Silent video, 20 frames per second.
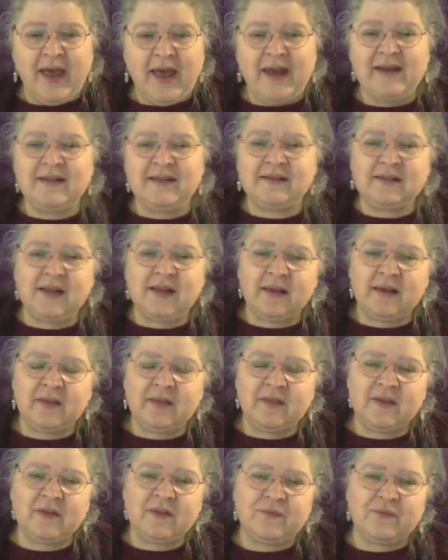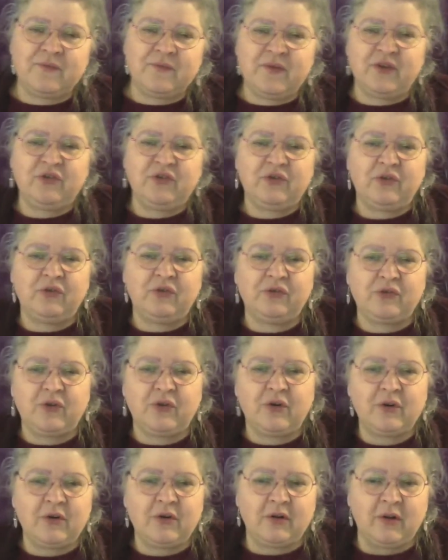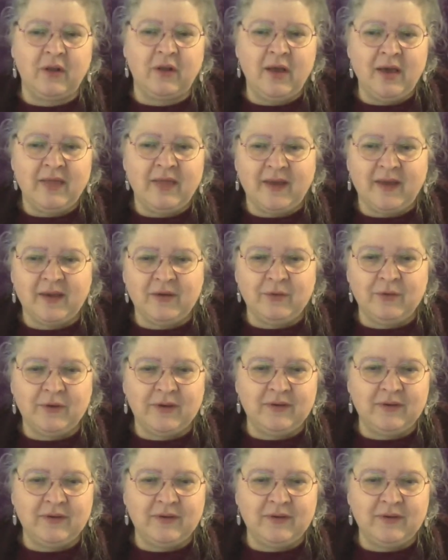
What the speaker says: And it's like this vicious circle that